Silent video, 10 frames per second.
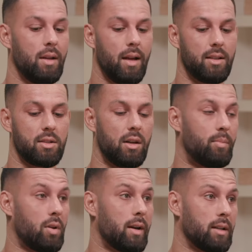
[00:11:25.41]
and start
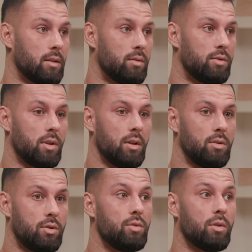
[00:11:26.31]
applying those
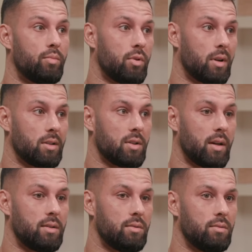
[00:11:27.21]
to your product
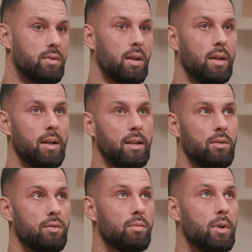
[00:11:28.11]
titles in
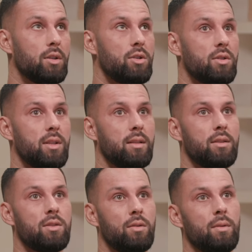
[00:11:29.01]
Google Merchant Center.
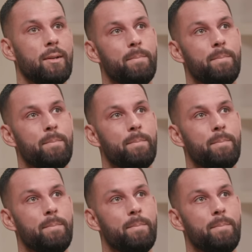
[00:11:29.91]
So